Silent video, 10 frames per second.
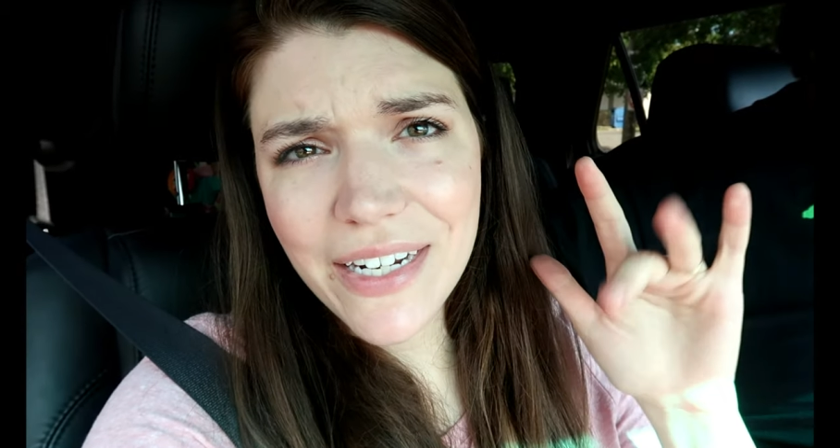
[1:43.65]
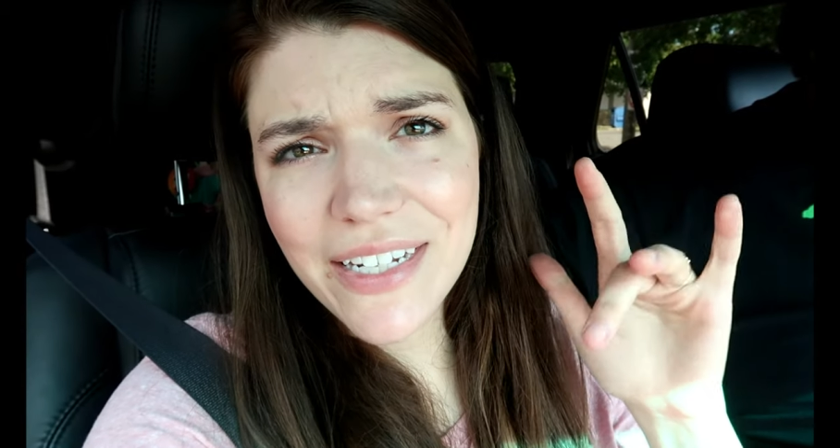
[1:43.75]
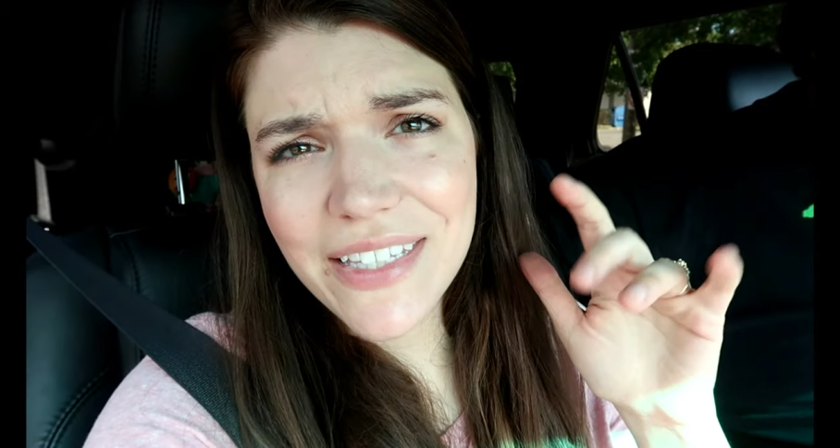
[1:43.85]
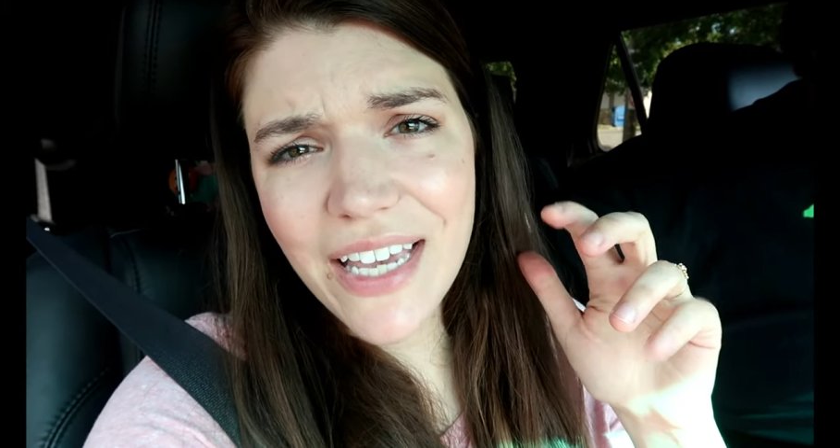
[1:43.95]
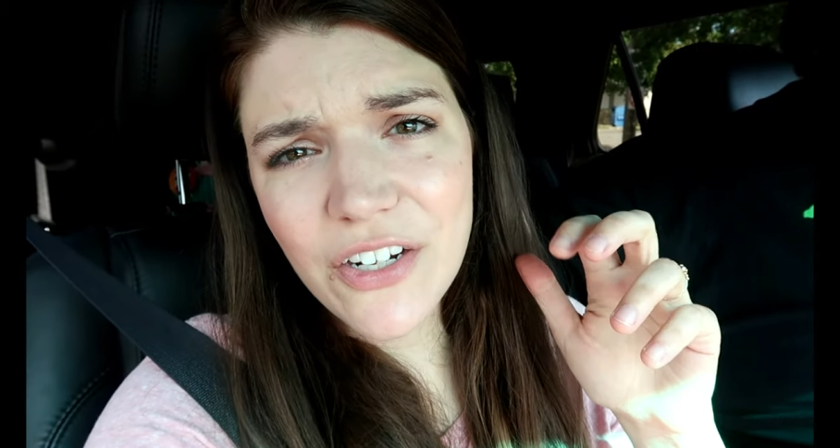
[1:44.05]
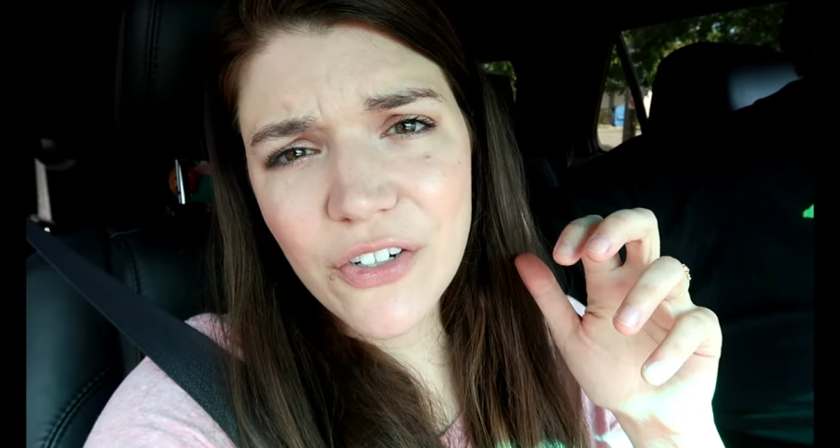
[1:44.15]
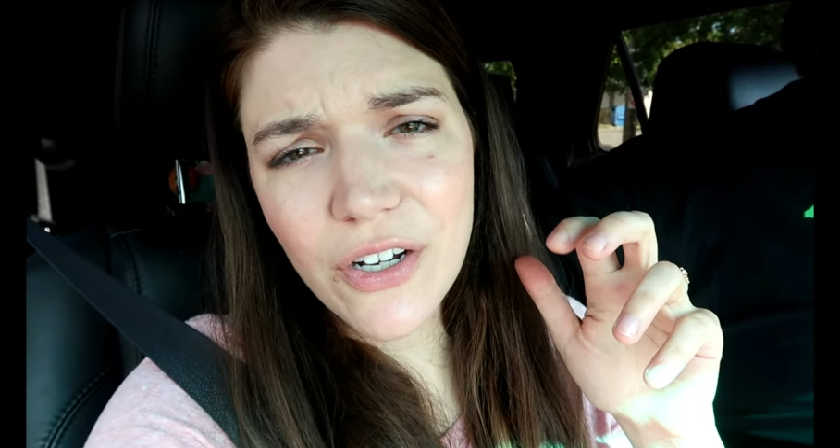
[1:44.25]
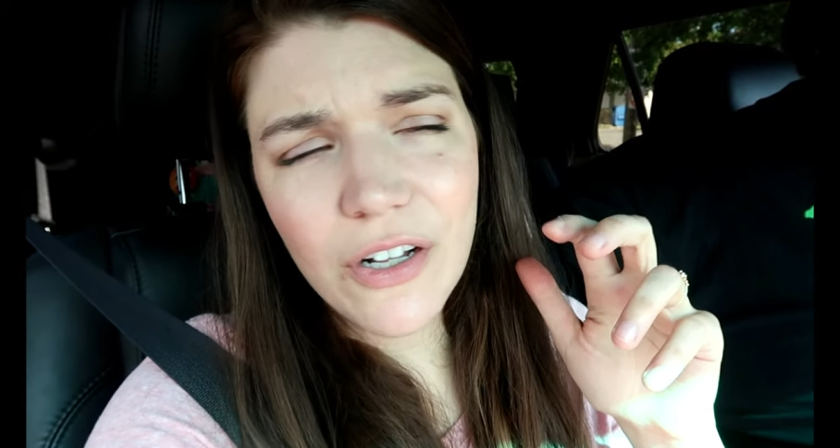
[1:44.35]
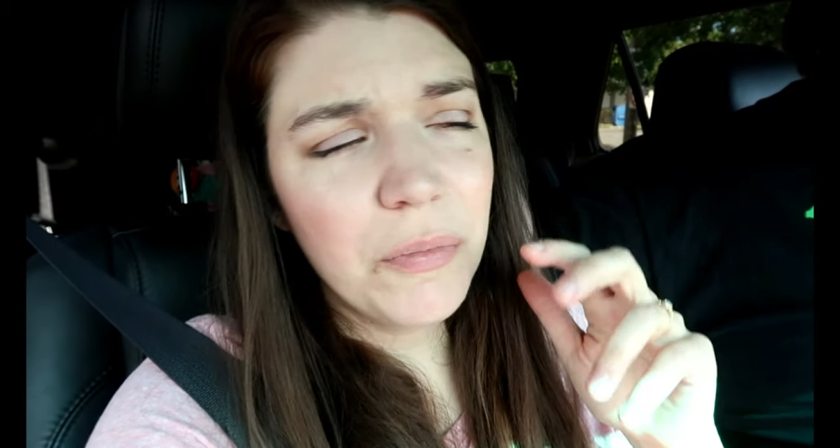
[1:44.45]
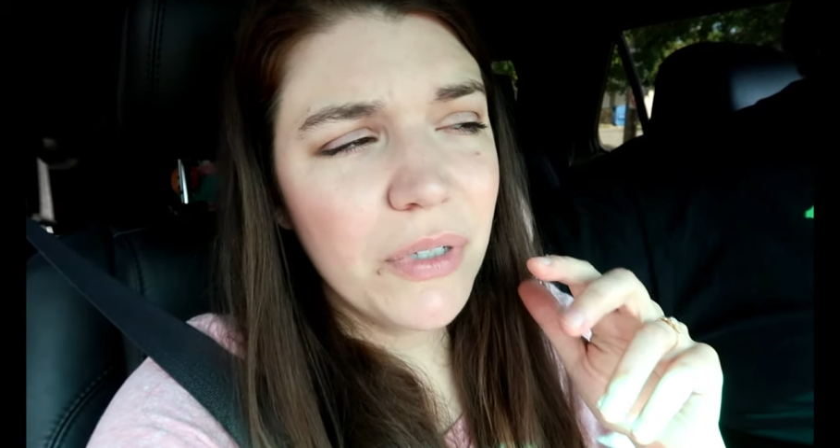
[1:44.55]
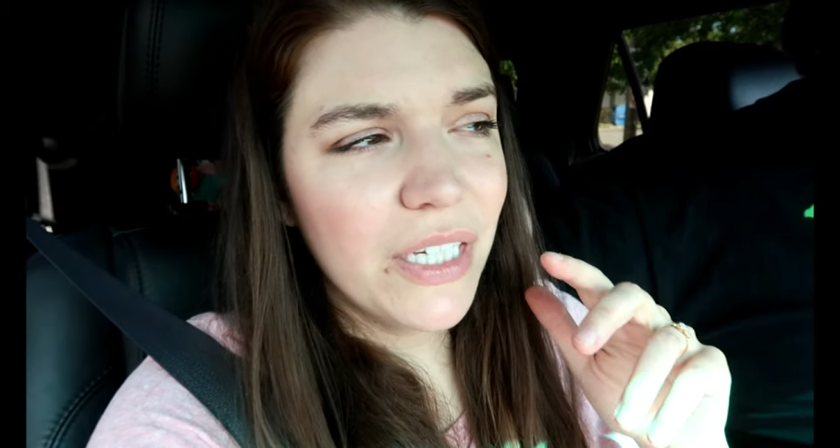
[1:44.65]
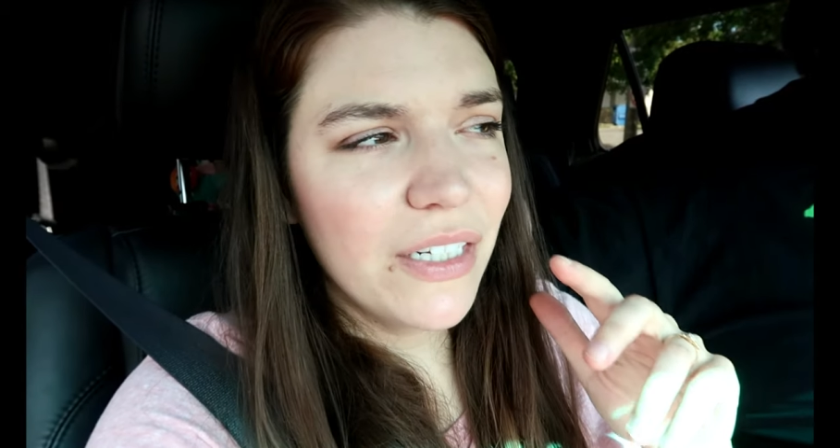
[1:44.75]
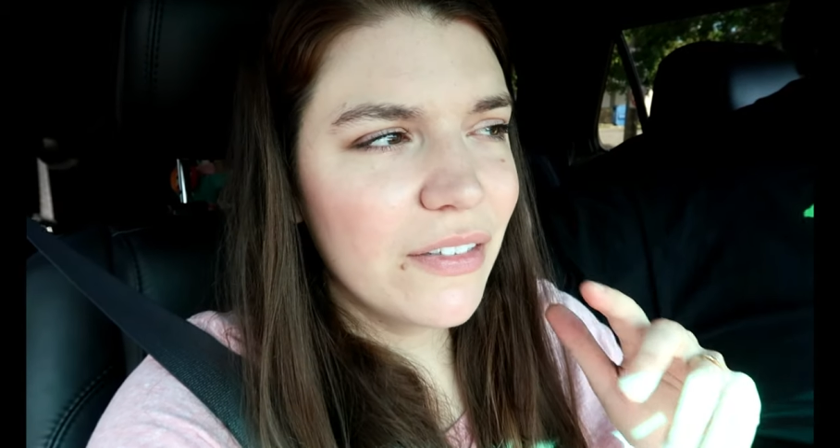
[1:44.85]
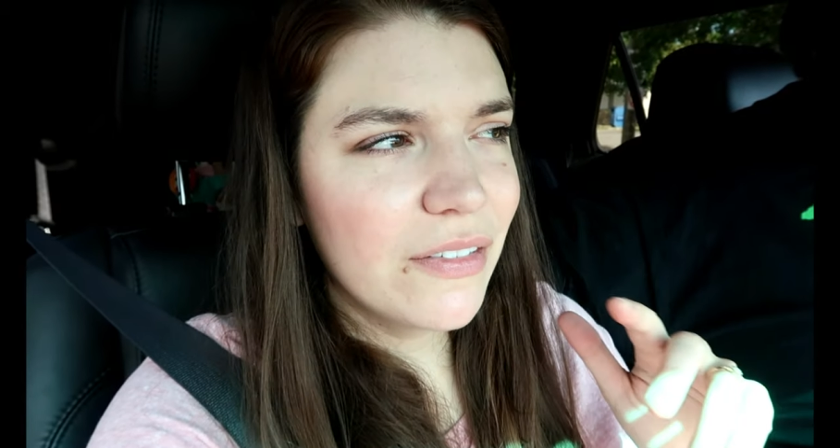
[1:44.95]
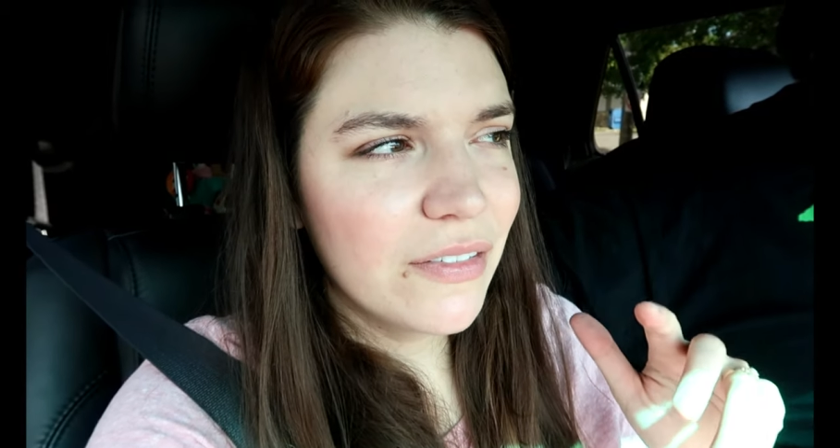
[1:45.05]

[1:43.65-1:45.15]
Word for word: an exact crawl but